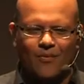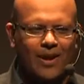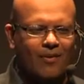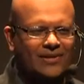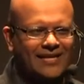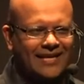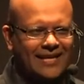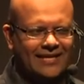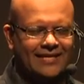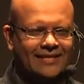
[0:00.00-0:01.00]
When I was a
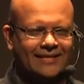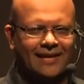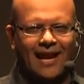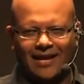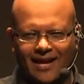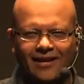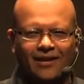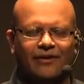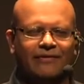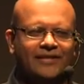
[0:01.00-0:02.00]
kid, like a
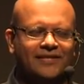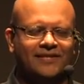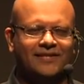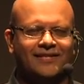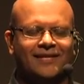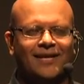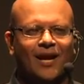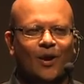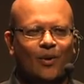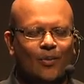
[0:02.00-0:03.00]
lot of us,
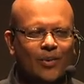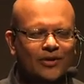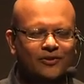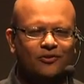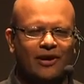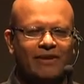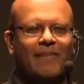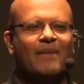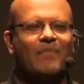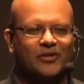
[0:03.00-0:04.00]
we used to travel
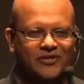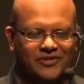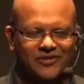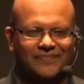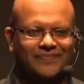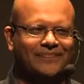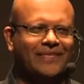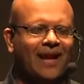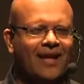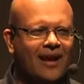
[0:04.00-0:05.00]
by bus.
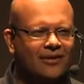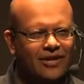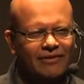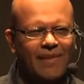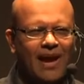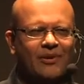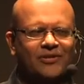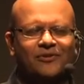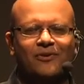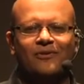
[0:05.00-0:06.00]
And I traveled by
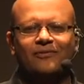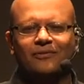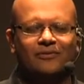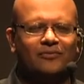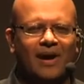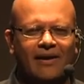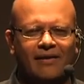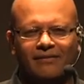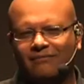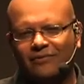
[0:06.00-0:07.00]
bus to go to
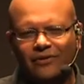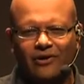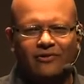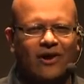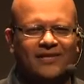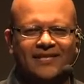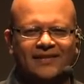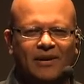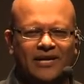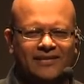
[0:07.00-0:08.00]
my, you know,
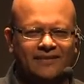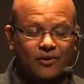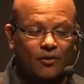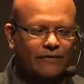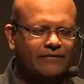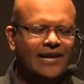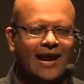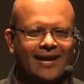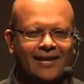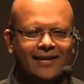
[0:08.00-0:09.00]
cousin's place in the north of the
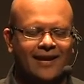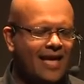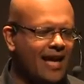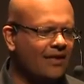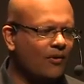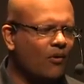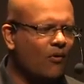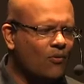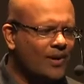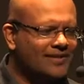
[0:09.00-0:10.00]
island, and there were
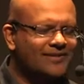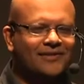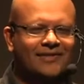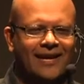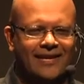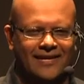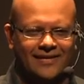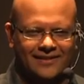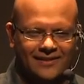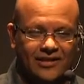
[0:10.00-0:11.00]
always those
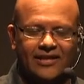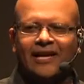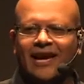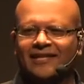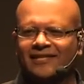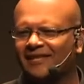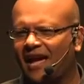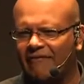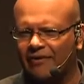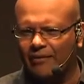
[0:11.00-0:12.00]
ladies cutting canes
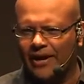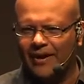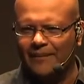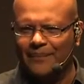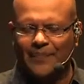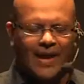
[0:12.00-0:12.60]
everywhere.